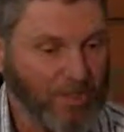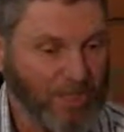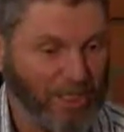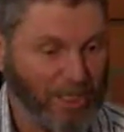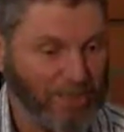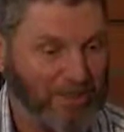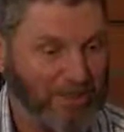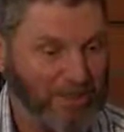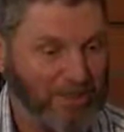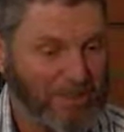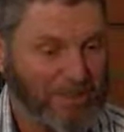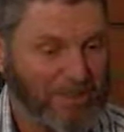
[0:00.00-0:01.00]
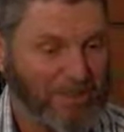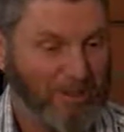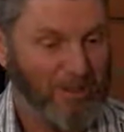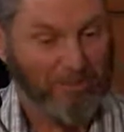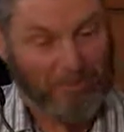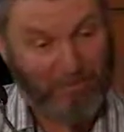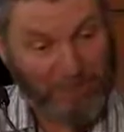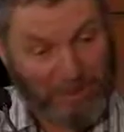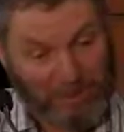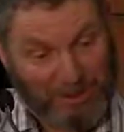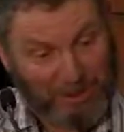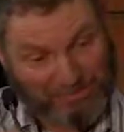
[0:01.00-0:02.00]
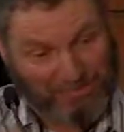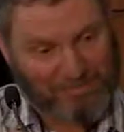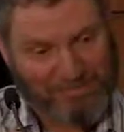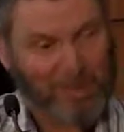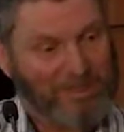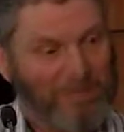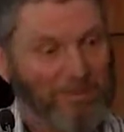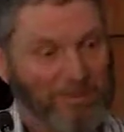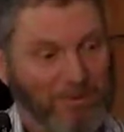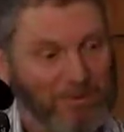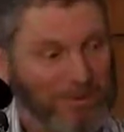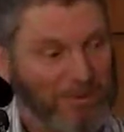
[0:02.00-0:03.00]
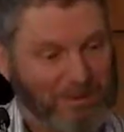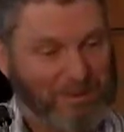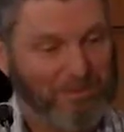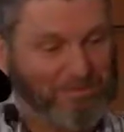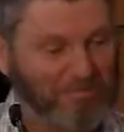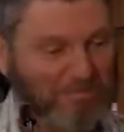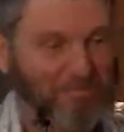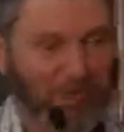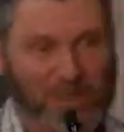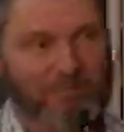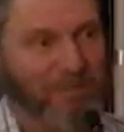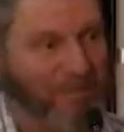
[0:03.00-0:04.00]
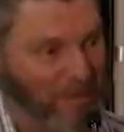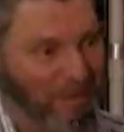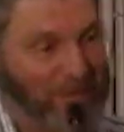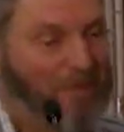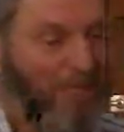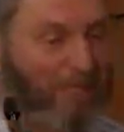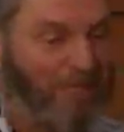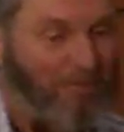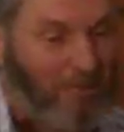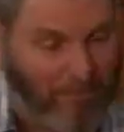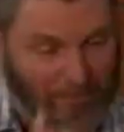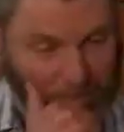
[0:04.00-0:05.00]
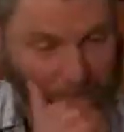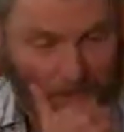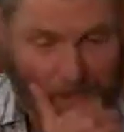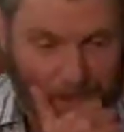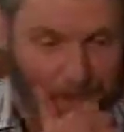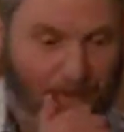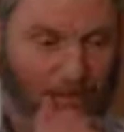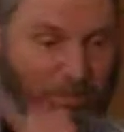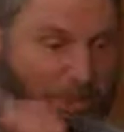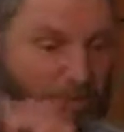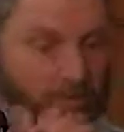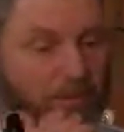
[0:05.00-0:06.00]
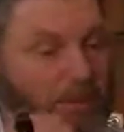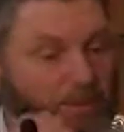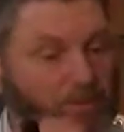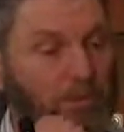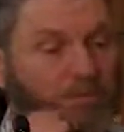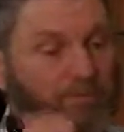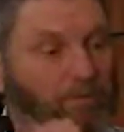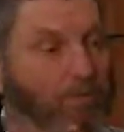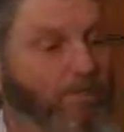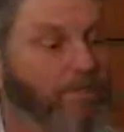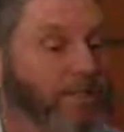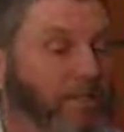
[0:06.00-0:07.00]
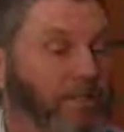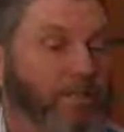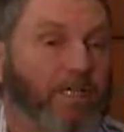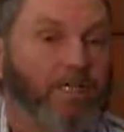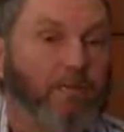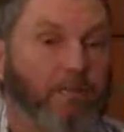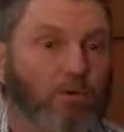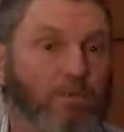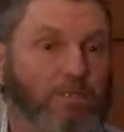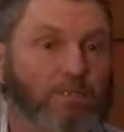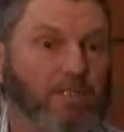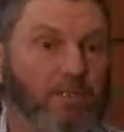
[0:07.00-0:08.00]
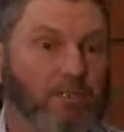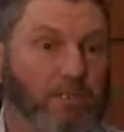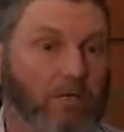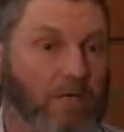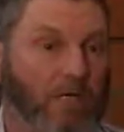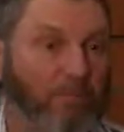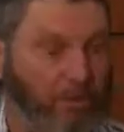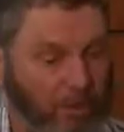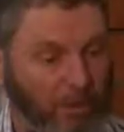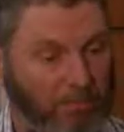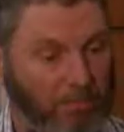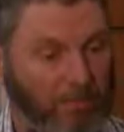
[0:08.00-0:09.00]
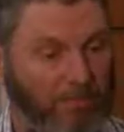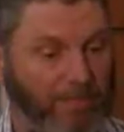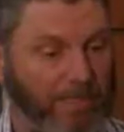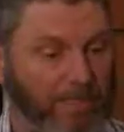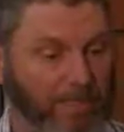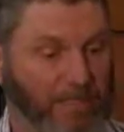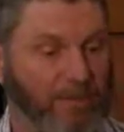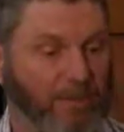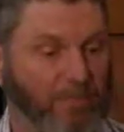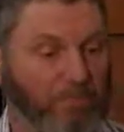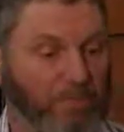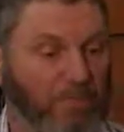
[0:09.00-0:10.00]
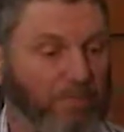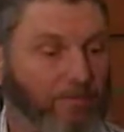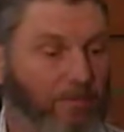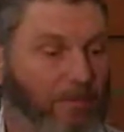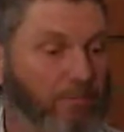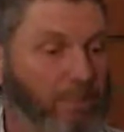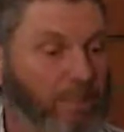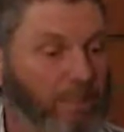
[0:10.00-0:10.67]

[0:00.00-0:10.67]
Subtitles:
And so we were fortunate, when I say we organised it, I'm being a bit flippant, but we were fortunate, and the mussel farmers were unfortunate, that there was a bloom of Alexandrium pacificum,